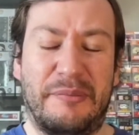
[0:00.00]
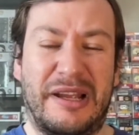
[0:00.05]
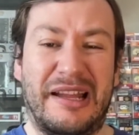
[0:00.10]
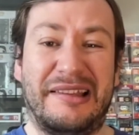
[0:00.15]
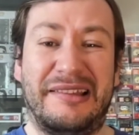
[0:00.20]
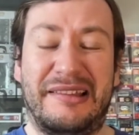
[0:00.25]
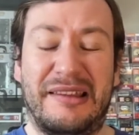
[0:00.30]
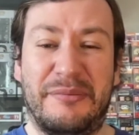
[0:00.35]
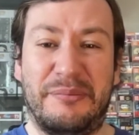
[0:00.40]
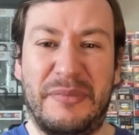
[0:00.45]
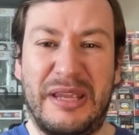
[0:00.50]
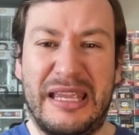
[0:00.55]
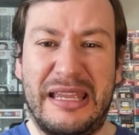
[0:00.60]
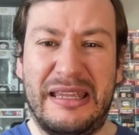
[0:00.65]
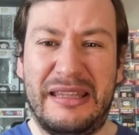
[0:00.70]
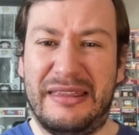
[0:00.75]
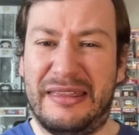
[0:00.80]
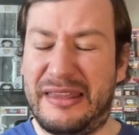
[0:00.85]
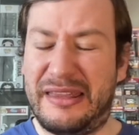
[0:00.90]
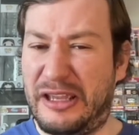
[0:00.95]
because to
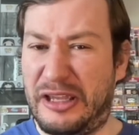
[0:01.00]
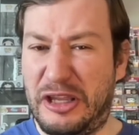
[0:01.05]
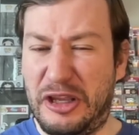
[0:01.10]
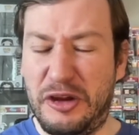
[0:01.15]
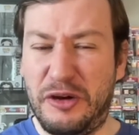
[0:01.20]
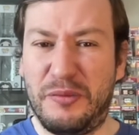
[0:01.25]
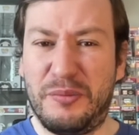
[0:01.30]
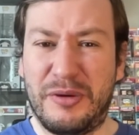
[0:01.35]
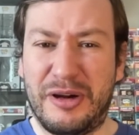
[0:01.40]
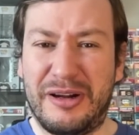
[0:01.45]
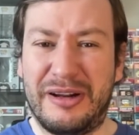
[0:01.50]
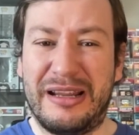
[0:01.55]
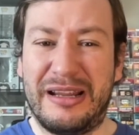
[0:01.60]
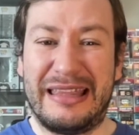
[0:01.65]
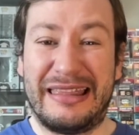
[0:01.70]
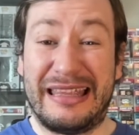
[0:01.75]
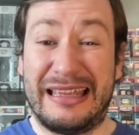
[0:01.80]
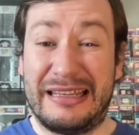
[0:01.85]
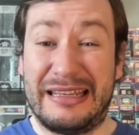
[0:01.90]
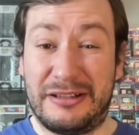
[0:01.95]
me, the humor,
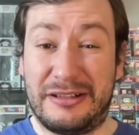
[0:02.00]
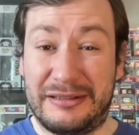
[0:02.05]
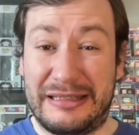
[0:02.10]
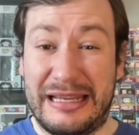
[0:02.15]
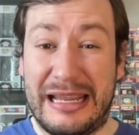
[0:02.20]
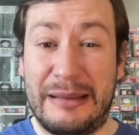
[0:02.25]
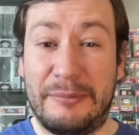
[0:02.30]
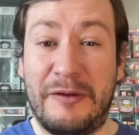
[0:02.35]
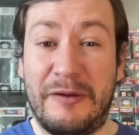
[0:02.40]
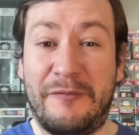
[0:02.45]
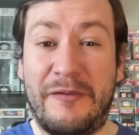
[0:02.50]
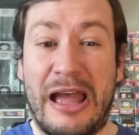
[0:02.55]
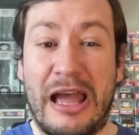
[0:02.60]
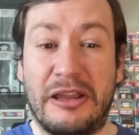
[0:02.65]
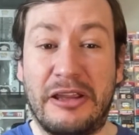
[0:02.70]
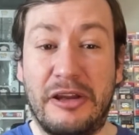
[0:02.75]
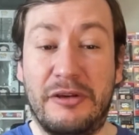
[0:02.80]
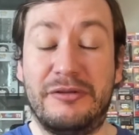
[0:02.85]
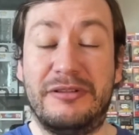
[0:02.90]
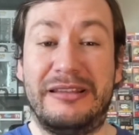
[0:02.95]
the entertainment
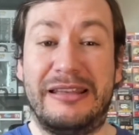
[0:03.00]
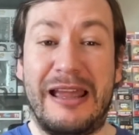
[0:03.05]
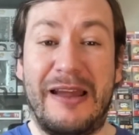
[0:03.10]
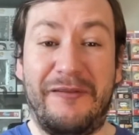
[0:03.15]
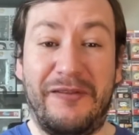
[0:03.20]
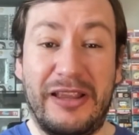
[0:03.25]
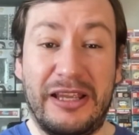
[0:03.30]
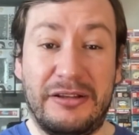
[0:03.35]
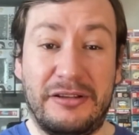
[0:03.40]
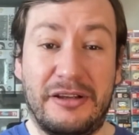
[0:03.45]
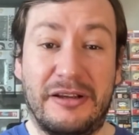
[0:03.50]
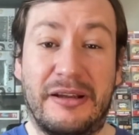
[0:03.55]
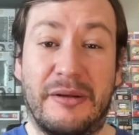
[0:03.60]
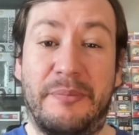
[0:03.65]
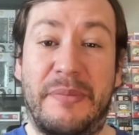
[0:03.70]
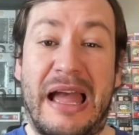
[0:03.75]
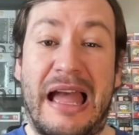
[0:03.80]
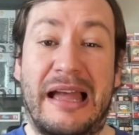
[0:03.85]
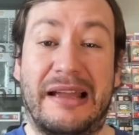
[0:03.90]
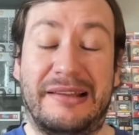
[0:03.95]
value definitely took a
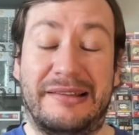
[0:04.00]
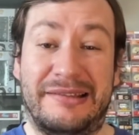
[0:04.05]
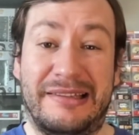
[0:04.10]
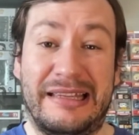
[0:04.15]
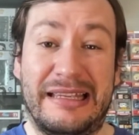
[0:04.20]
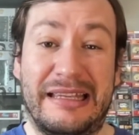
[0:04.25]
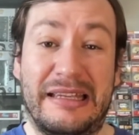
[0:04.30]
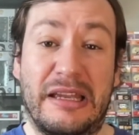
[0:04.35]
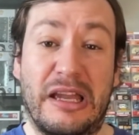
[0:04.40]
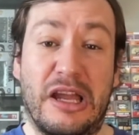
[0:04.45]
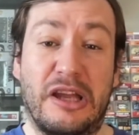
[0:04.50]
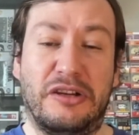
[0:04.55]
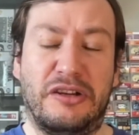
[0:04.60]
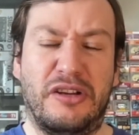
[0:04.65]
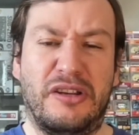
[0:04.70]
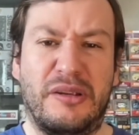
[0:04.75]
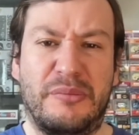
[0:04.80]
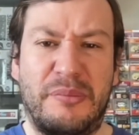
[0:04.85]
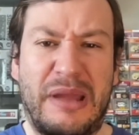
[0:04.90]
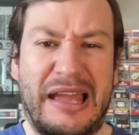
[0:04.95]
backseat to
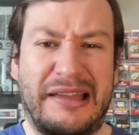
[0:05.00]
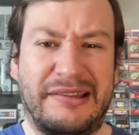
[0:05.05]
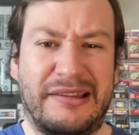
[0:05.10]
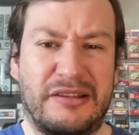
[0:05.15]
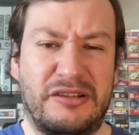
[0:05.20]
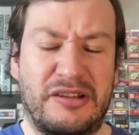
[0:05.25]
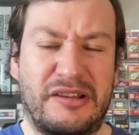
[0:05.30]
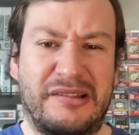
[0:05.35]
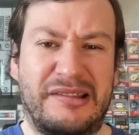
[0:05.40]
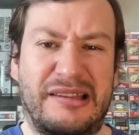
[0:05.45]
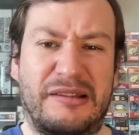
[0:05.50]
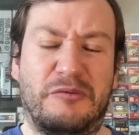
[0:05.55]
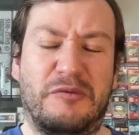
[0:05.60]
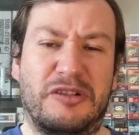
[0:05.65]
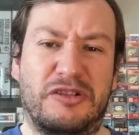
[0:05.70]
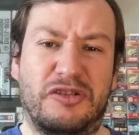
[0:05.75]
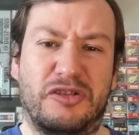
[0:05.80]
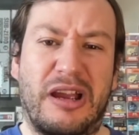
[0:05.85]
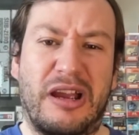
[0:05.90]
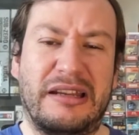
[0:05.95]
the messages it
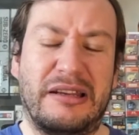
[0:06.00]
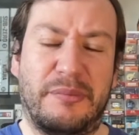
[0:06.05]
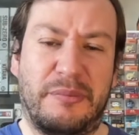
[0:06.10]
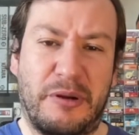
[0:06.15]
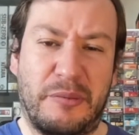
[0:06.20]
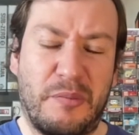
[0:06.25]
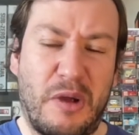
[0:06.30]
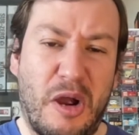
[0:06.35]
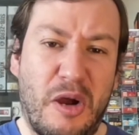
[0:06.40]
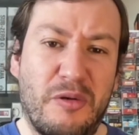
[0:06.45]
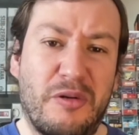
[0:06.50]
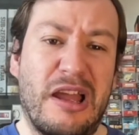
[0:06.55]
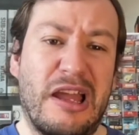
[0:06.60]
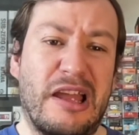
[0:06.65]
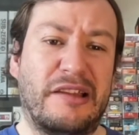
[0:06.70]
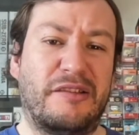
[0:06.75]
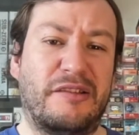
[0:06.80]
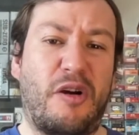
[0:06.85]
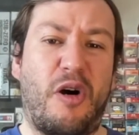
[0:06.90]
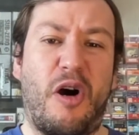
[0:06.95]
was trying to promote.
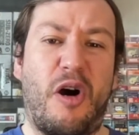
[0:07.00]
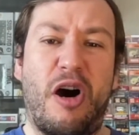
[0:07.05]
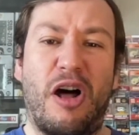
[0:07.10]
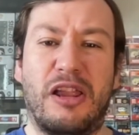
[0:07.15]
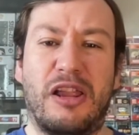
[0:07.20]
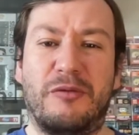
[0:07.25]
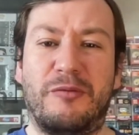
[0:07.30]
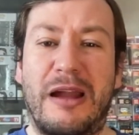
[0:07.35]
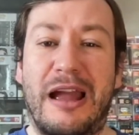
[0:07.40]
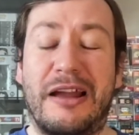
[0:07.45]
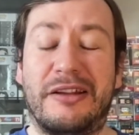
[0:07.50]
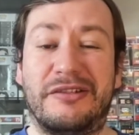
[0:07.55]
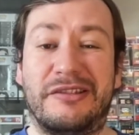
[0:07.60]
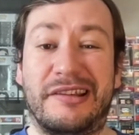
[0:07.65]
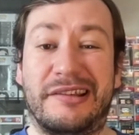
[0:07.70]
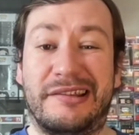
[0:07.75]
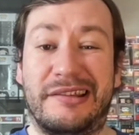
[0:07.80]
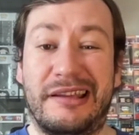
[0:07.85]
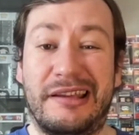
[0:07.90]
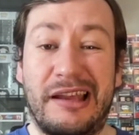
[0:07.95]
So all around,
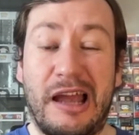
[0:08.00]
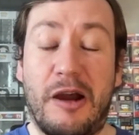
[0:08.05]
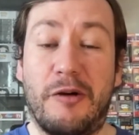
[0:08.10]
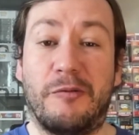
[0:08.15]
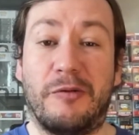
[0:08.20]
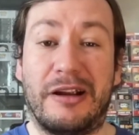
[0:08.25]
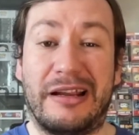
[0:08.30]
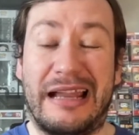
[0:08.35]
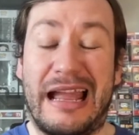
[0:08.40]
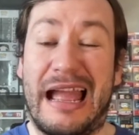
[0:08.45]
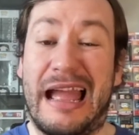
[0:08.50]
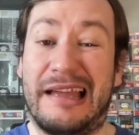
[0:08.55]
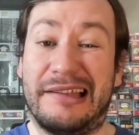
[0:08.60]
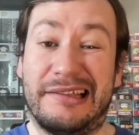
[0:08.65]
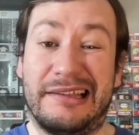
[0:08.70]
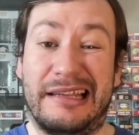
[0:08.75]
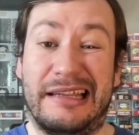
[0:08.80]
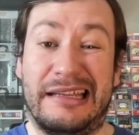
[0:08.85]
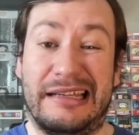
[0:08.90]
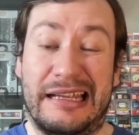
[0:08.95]
just did not work as
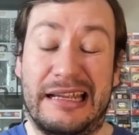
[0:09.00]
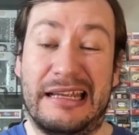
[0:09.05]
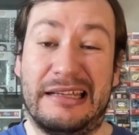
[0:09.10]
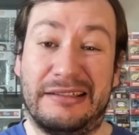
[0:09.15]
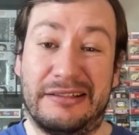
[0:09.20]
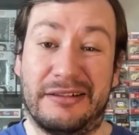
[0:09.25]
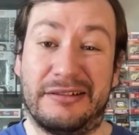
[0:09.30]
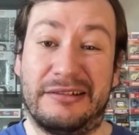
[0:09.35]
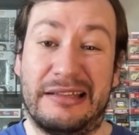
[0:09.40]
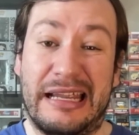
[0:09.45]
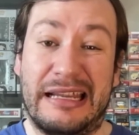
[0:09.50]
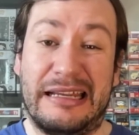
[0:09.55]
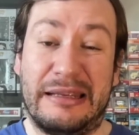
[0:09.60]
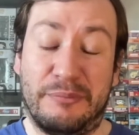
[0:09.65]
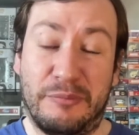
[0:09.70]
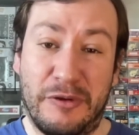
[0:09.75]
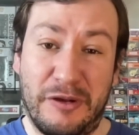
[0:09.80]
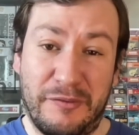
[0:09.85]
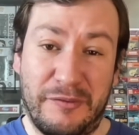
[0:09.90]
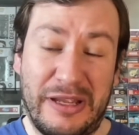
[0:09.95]
an
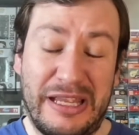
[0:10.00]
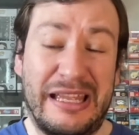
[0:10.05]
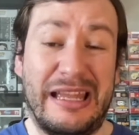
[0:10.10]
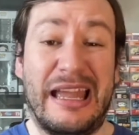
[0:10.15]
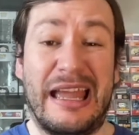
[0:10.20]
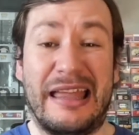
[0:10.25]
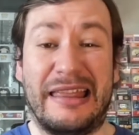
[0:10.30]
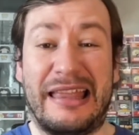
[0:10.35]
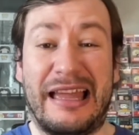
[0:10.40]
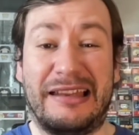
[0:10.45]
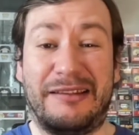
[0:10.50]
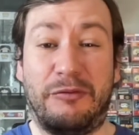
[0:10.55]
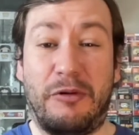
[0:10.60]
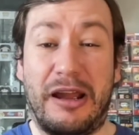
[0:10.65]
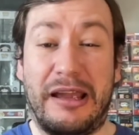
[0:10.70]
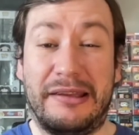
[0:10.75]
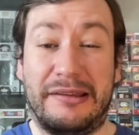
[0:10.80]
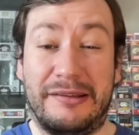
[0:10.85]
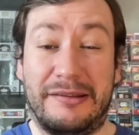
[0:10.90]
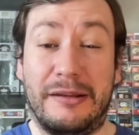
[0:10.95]
entertaining movie. That's
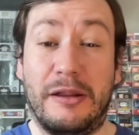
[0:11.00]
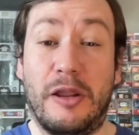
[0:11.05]
why it's